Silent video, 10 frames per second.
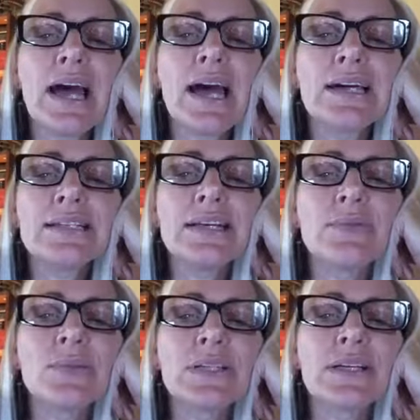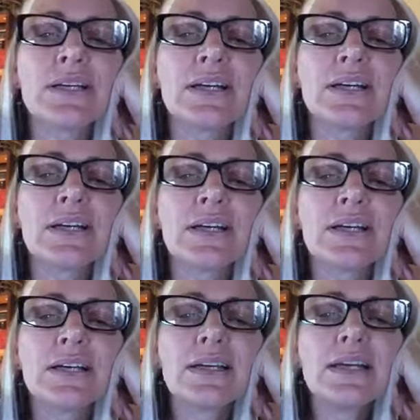eye scene was a good
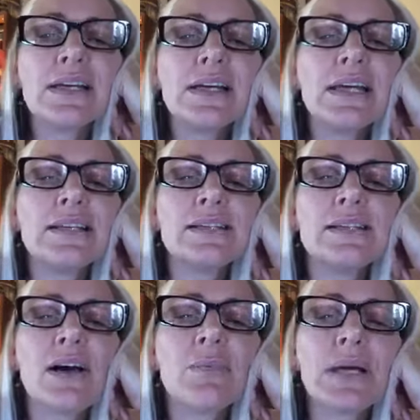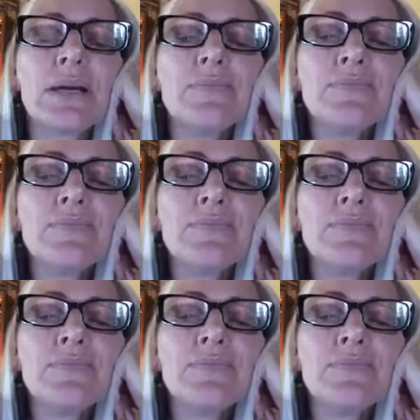in Zombie.